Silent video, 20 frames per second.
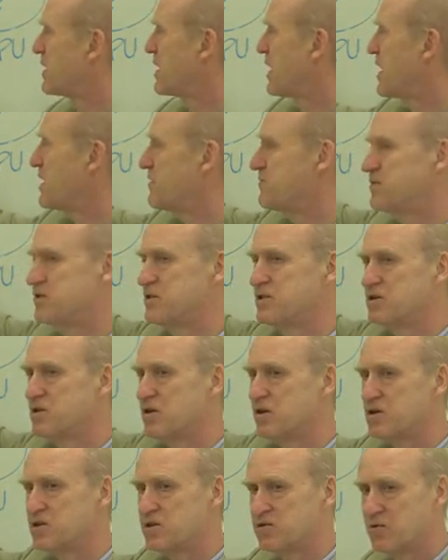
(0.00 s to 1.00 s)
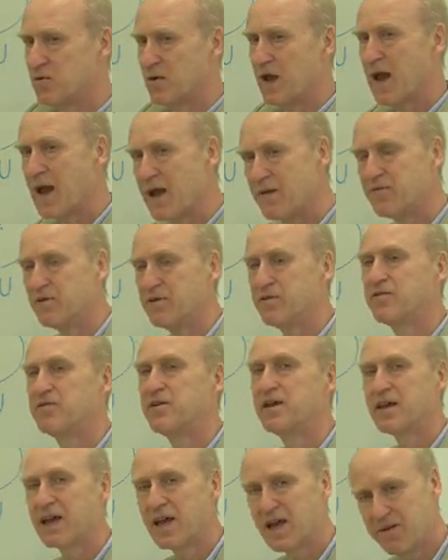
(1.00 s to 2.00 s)
have to search through
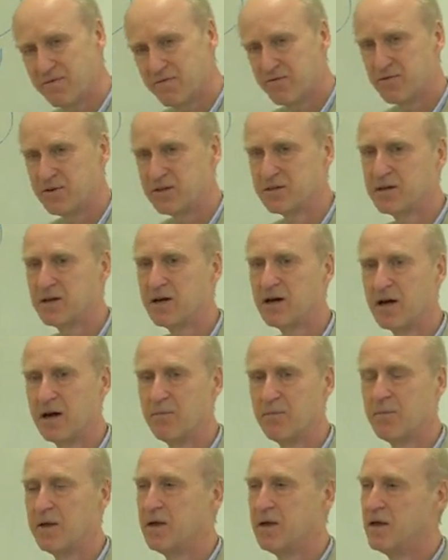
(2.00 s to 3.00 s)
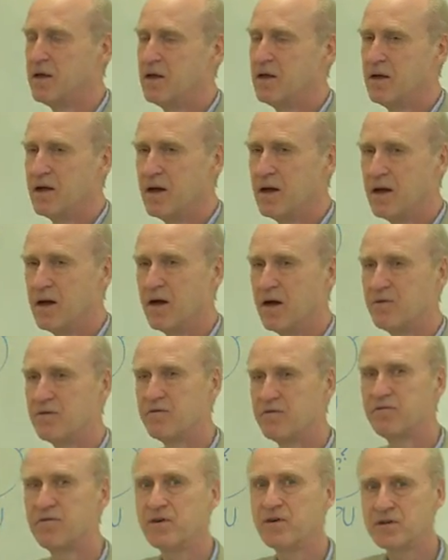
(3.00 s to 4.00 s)
everything every time. The
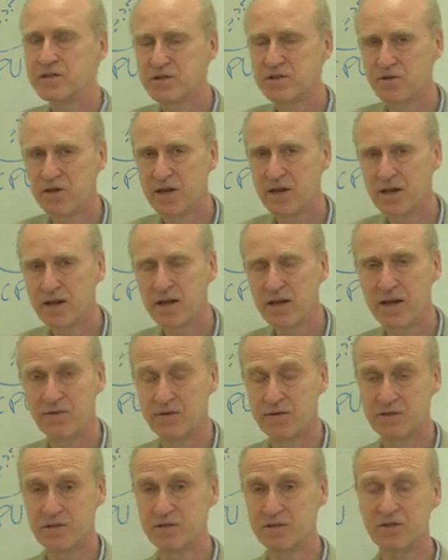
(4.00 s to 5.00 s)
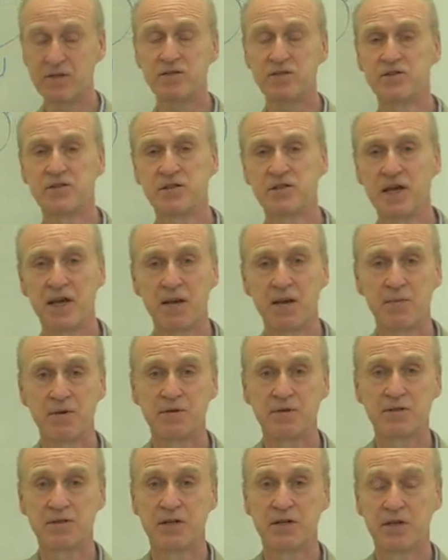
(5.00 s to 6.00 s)
first thing, and this is just the same
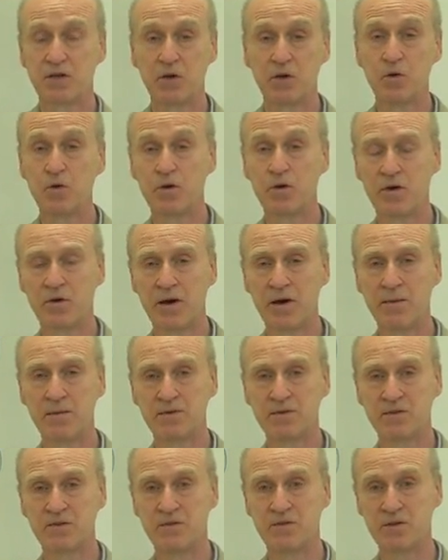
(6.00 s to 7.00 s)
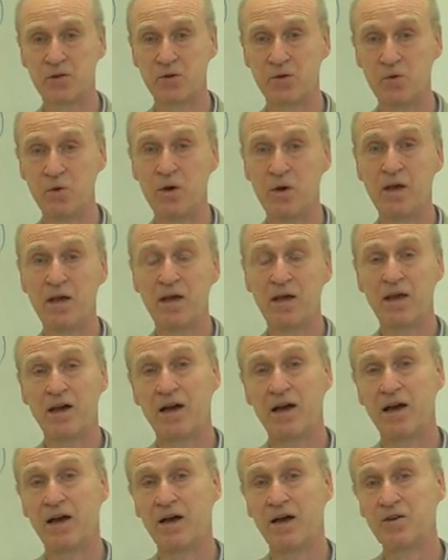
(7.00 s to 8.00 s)
as Google or Amazon do,
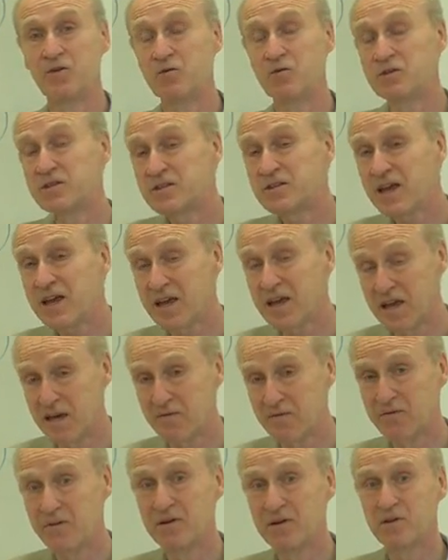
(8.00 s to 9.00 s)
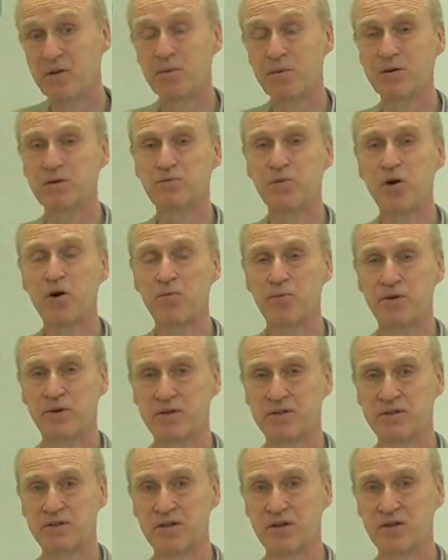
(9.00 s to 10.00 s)
you save the most
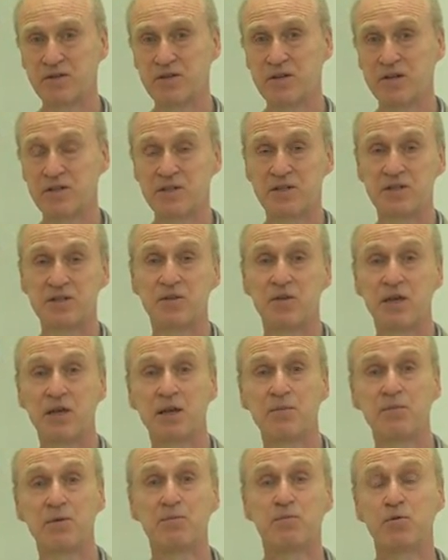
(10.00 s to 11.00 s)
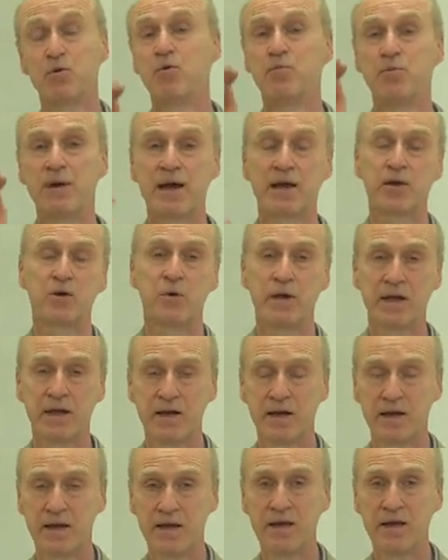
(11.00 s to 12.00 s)
popular searches so they can be brought back
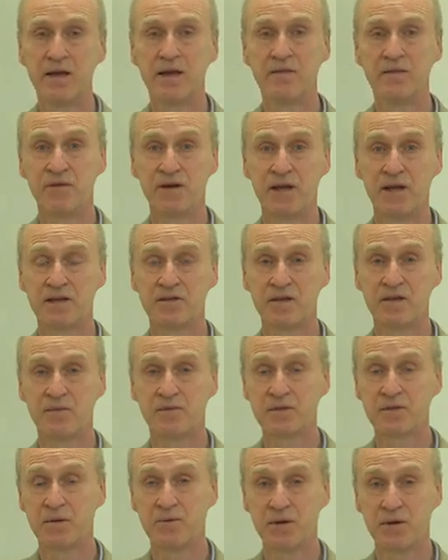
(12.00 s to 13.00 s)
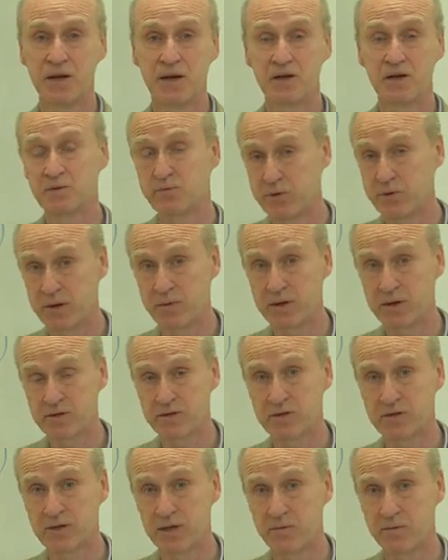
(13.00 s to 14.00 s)
quickly the next time somebody asks pretty much
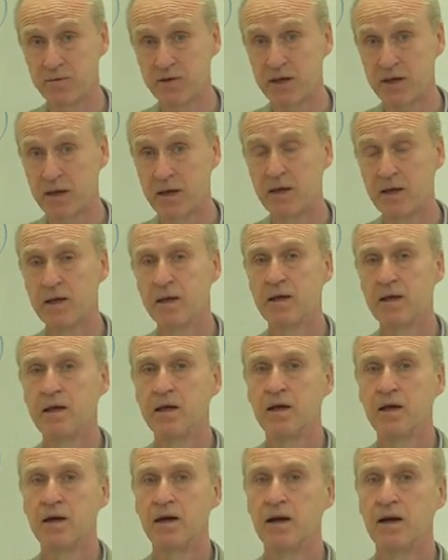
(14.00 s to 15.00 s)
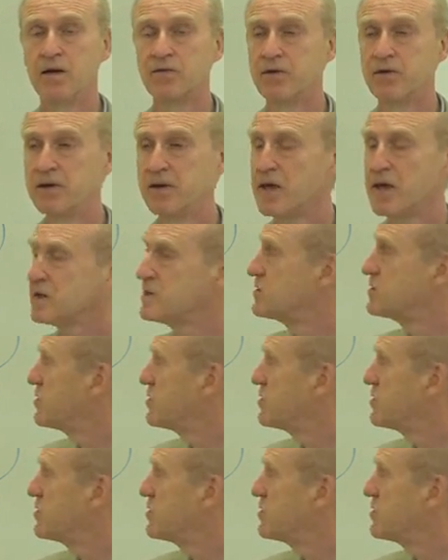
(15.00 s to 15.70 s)
the same thing. The next